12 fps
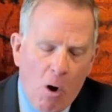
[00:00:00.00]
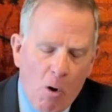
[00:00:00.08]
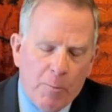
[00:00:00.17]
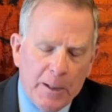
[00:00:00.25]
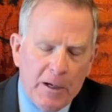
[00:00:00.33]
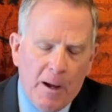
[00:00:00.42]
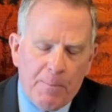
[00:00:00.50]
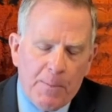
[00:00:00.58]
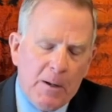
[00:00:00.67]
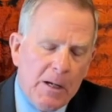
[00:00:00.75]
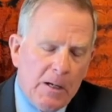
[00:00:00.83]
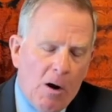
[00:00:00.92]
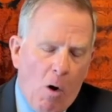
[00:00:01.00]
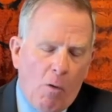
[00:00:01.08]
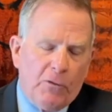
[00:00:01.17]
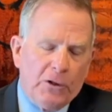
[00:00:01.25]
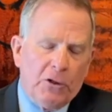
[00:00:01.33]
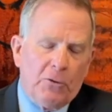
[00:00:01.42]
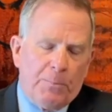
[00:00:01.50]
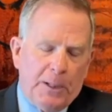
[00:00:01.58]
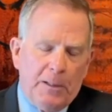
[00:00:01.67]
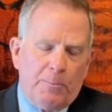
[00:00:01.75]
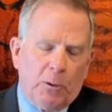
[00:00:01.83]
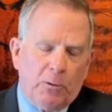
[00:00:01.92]
opened up over your
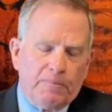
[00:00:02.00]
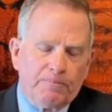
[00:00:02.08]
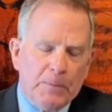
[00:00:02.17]
people.